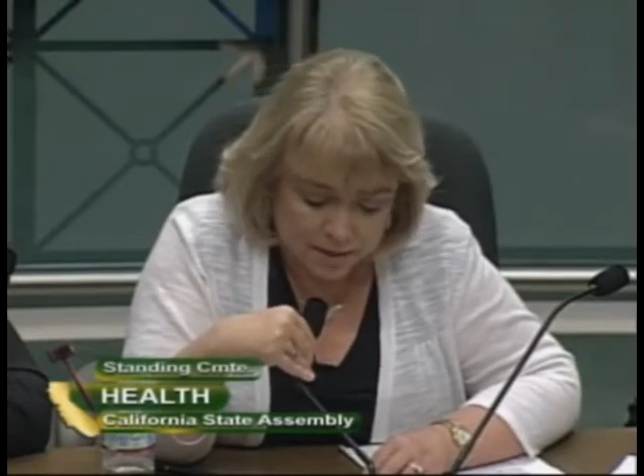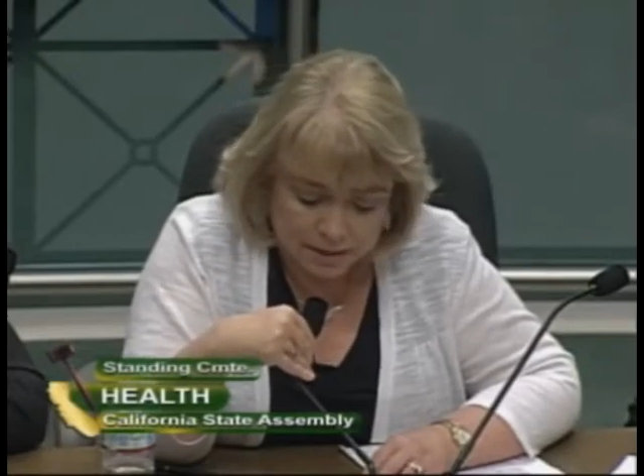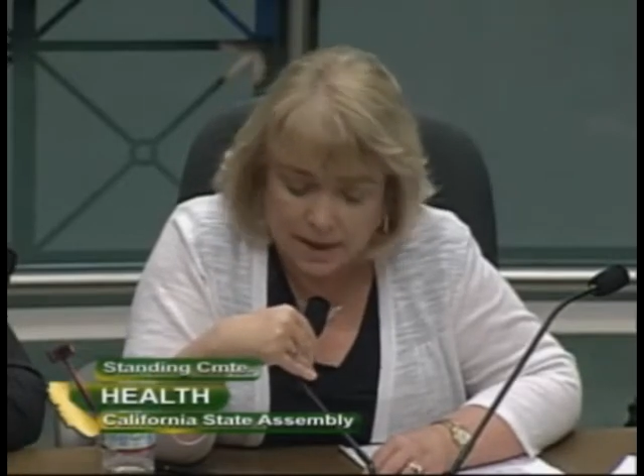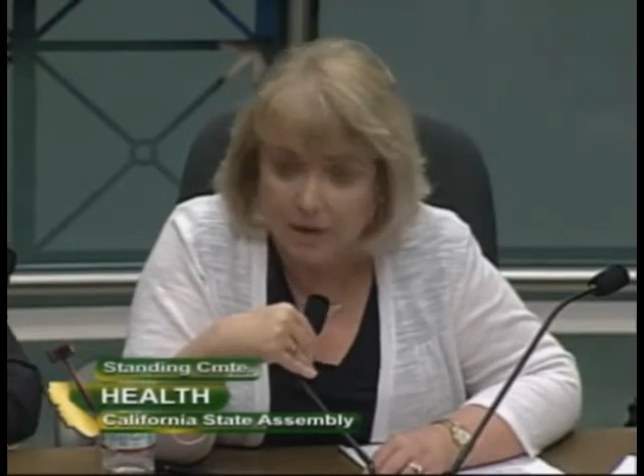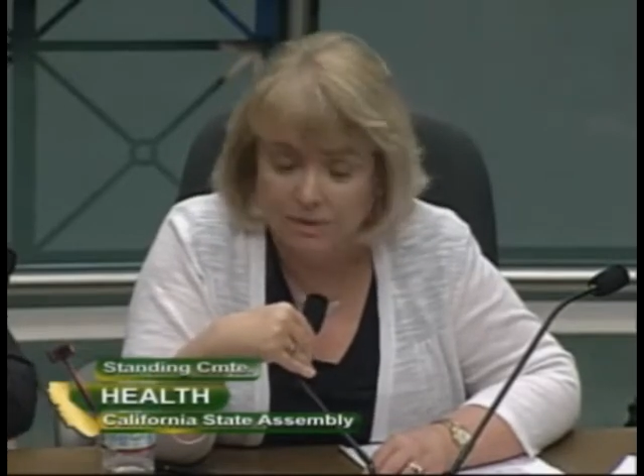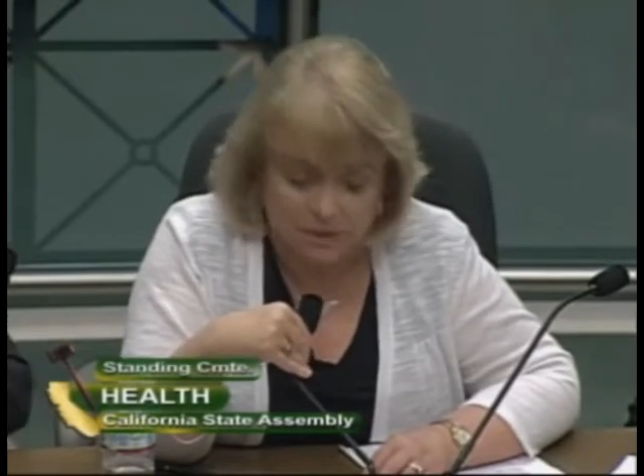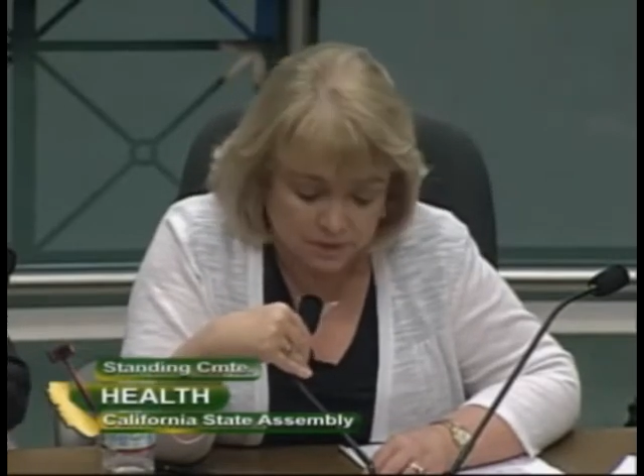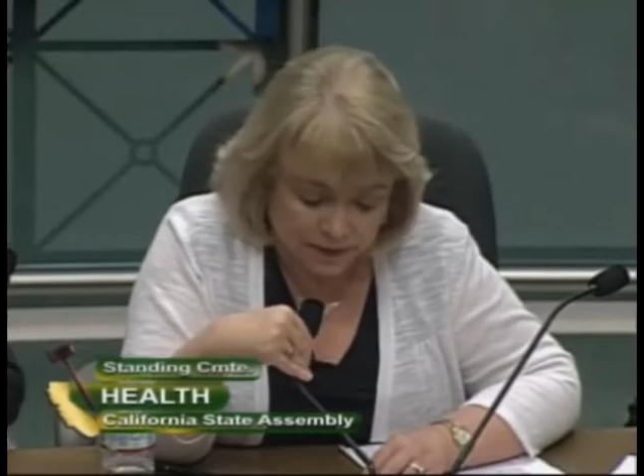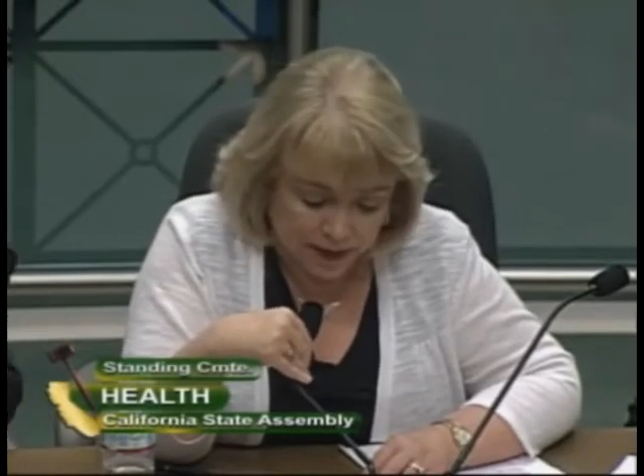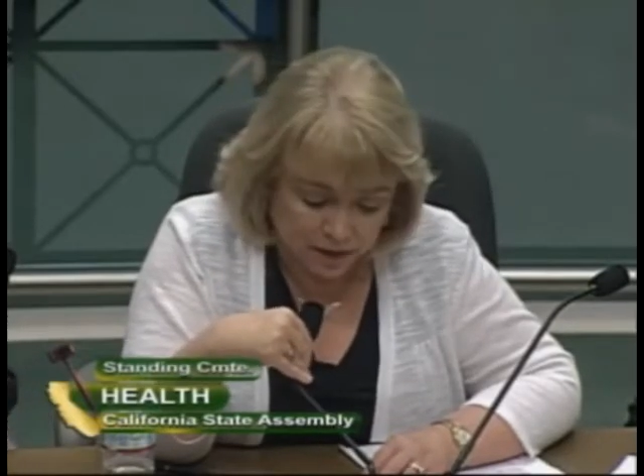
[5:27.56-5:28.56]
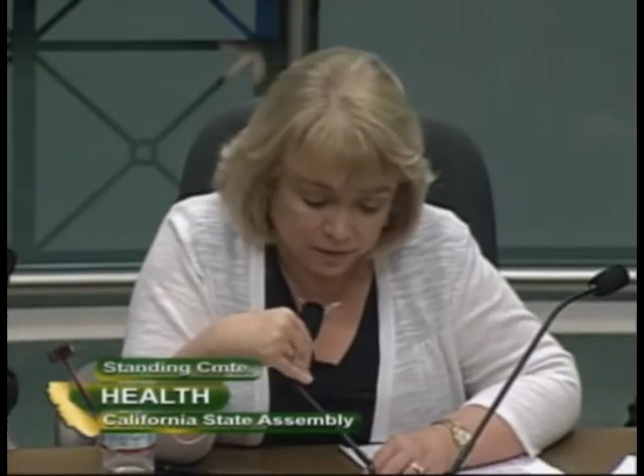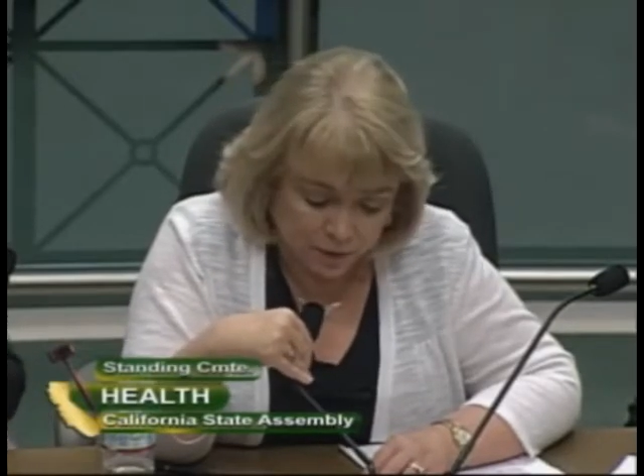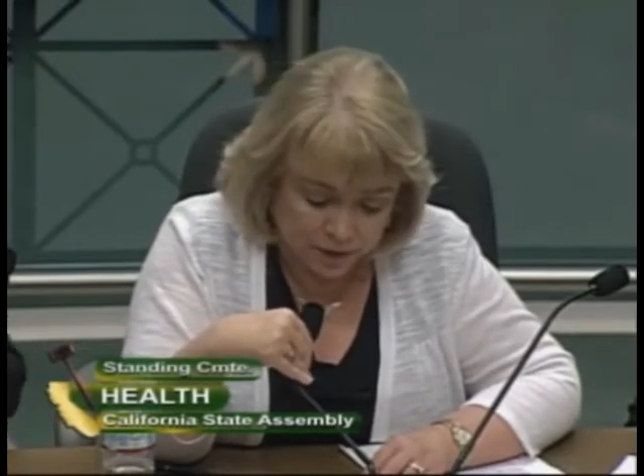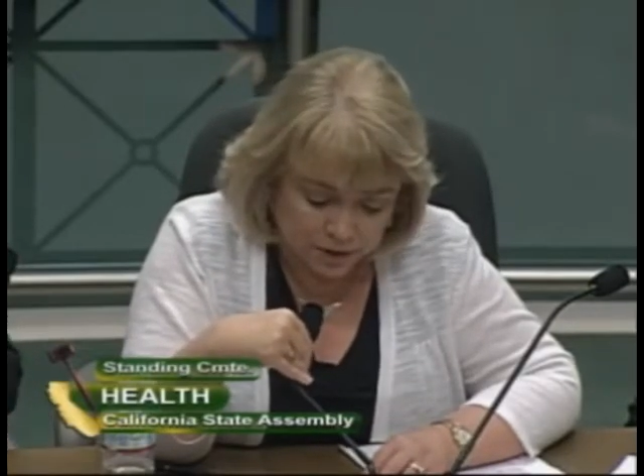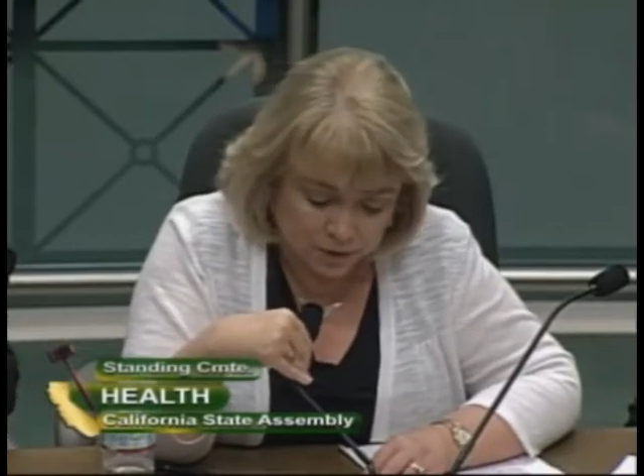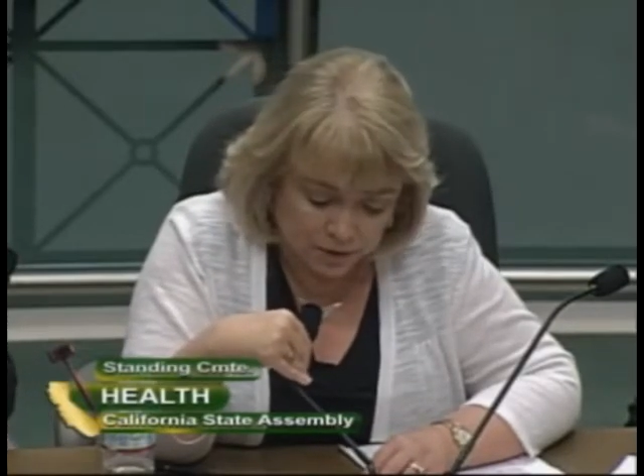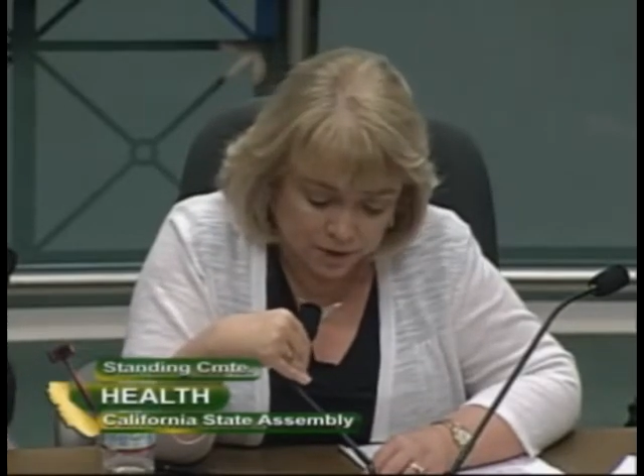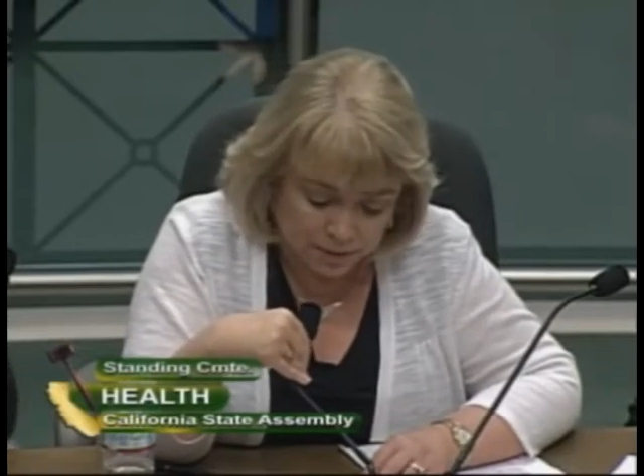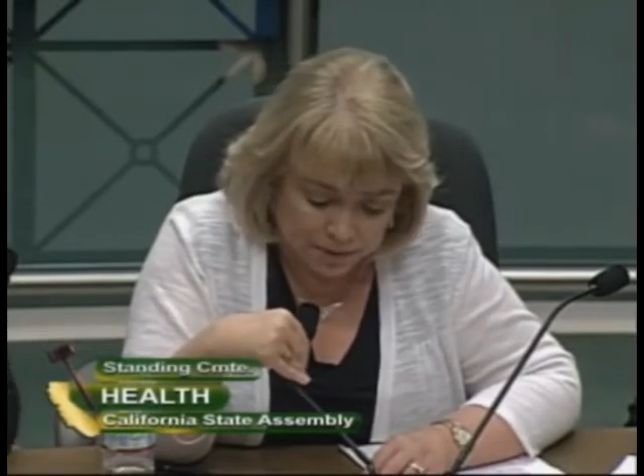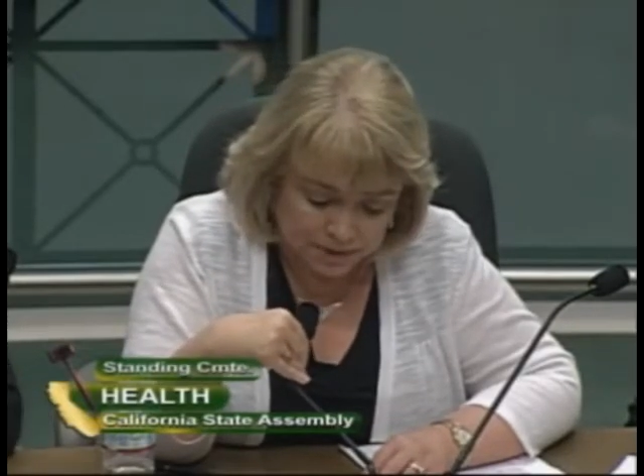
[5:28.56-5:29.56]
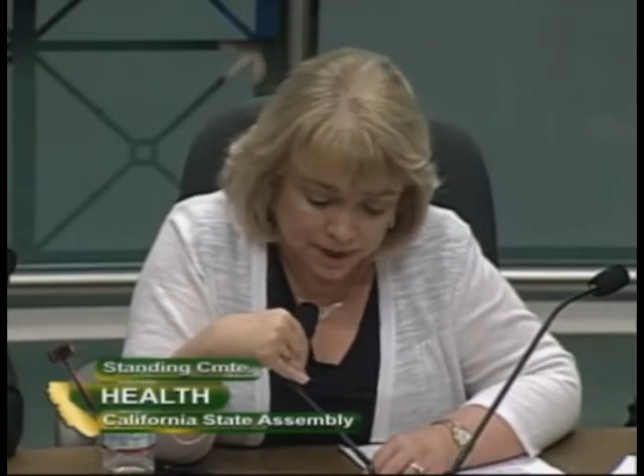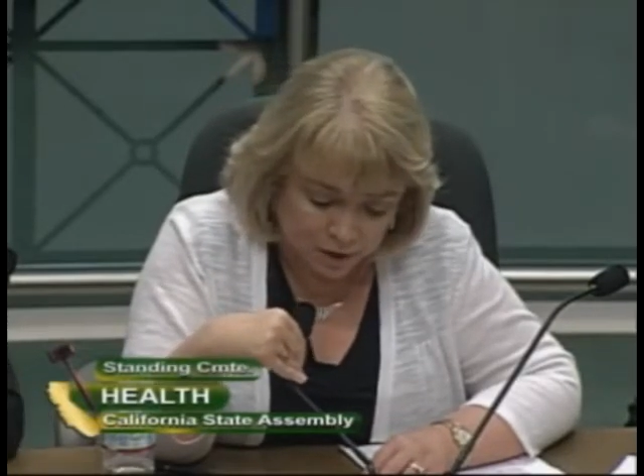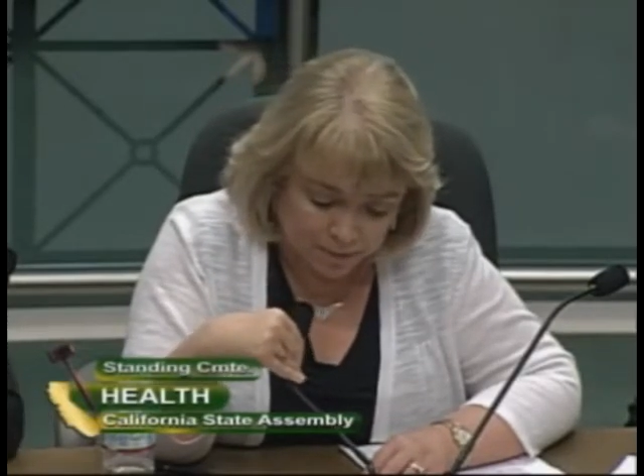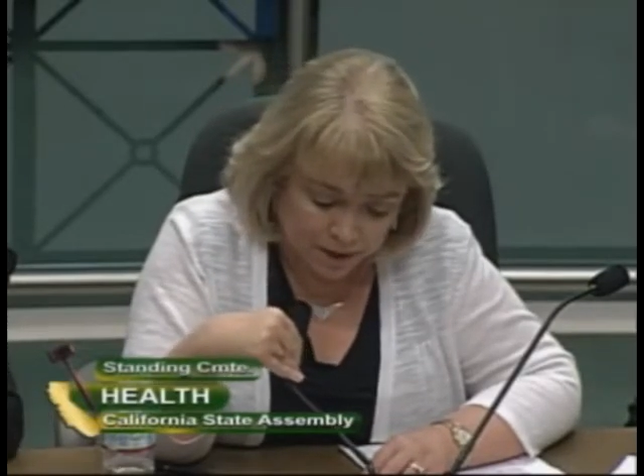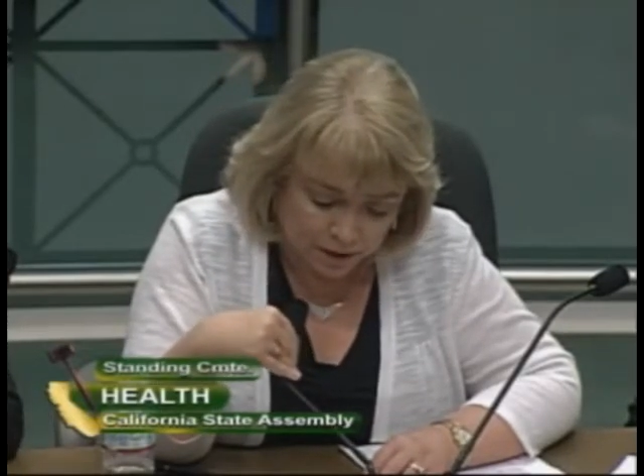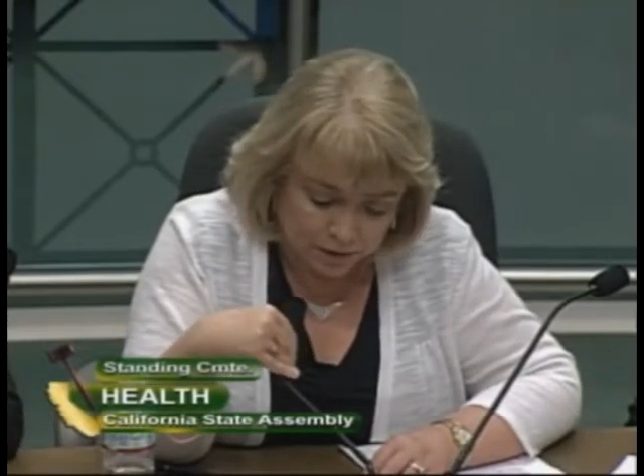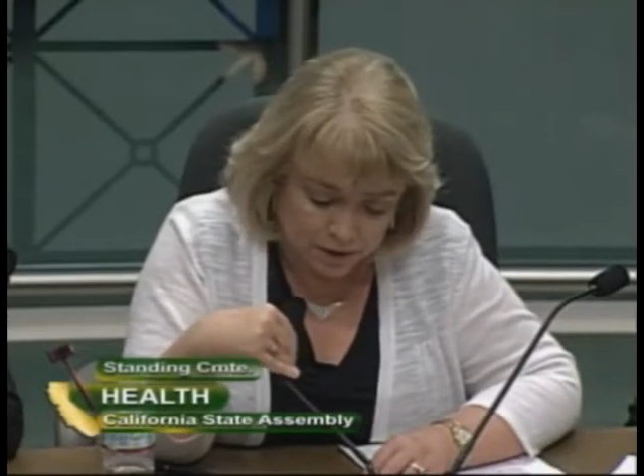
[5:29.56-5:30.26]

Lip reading: The thousands of Californians who have come to Sacramento